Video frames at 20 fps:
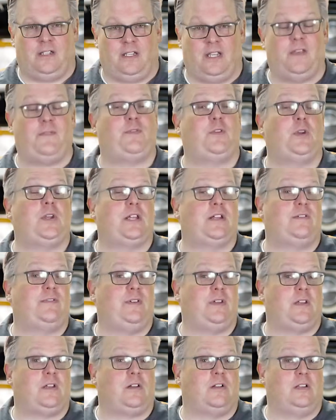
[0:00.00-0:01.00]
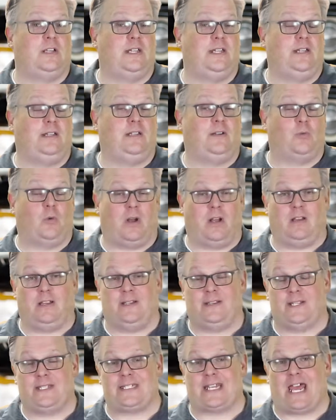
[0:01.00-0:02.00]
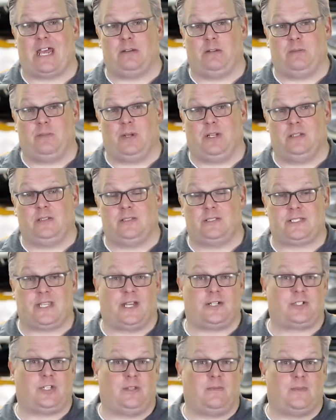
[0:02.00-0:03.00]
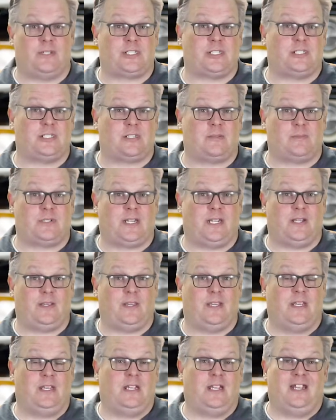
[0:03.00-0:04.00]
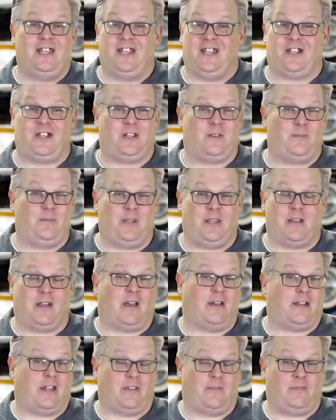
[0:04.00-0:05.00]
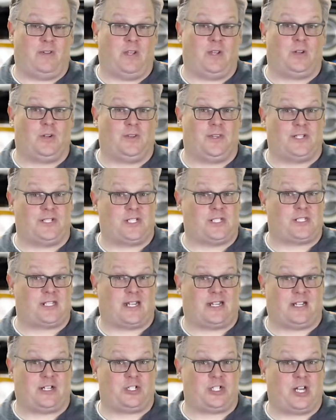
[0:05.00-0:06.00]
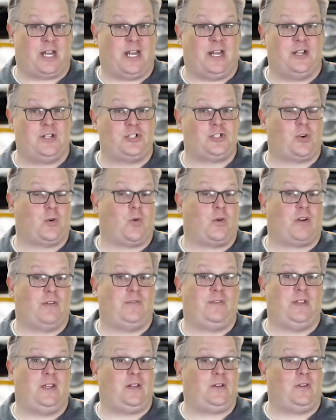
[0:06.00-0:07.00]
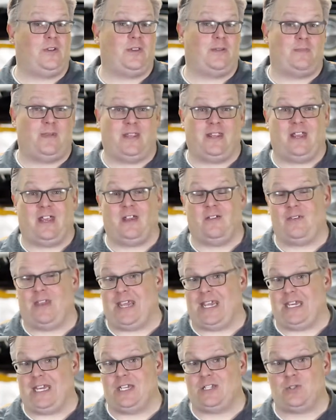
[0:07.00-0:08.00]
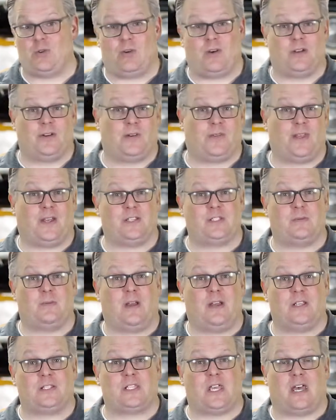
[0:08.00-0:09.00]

If you get a vehicle in, well, in the timing belt, it's actually missing some teeth. It could be on a vehicle that just had it changed or a vehicle that may have 80 to 100,000 miles